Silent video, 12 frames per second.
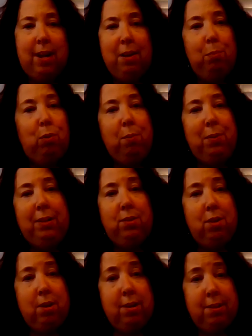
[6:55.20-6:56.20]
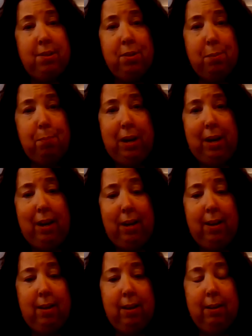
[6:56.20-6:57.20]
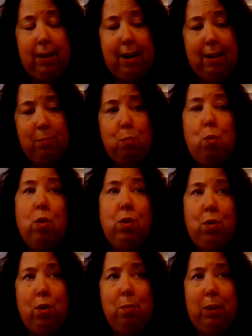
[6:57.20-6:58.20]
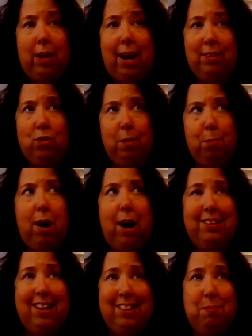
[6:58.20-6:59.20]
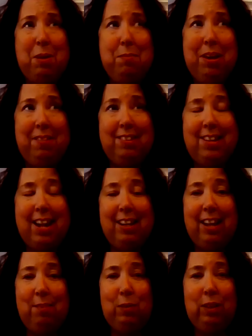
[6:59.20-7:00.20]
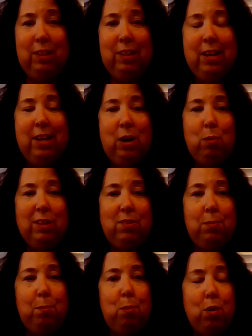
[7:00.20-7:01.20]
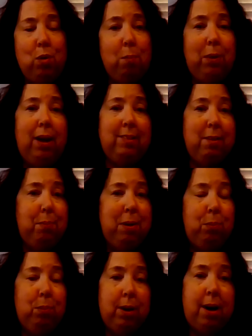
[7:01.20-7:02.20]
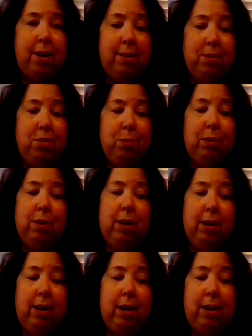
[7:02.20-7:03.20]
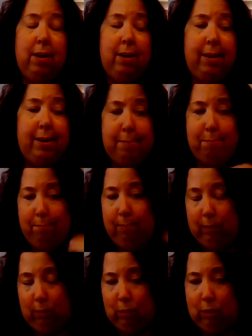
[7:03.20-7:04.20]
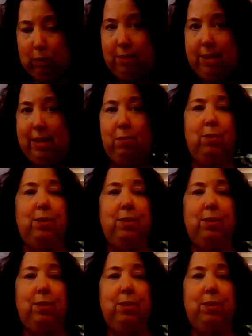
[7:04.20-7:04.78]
unemployment started to be more normalized, or the process maybe at the state level was more normalized and people got onto a routine of